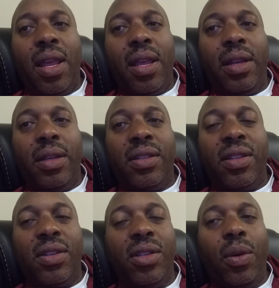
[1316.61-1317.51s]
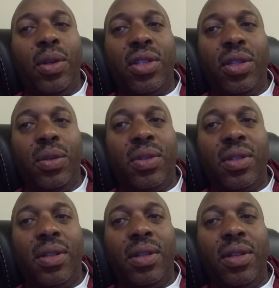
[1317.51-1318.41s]
There's no
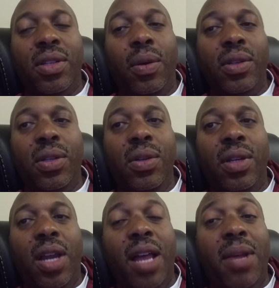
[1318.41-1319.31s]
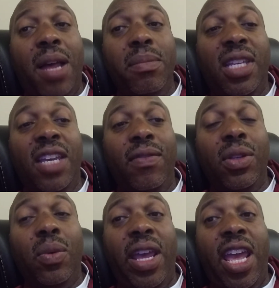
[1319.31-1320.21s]
excuse. There's no excuse here. I'm giving
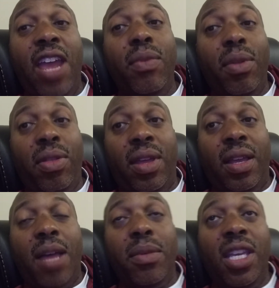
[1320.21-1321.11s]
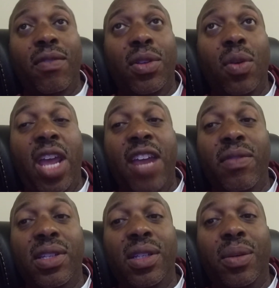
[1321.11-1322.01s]
you everything. I'm giving you every
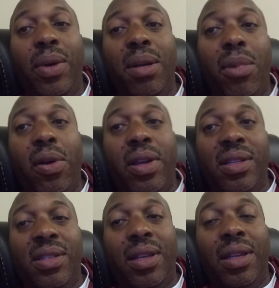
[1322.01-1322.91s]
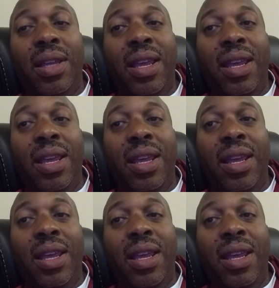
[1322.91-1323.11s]
single way to market this thing.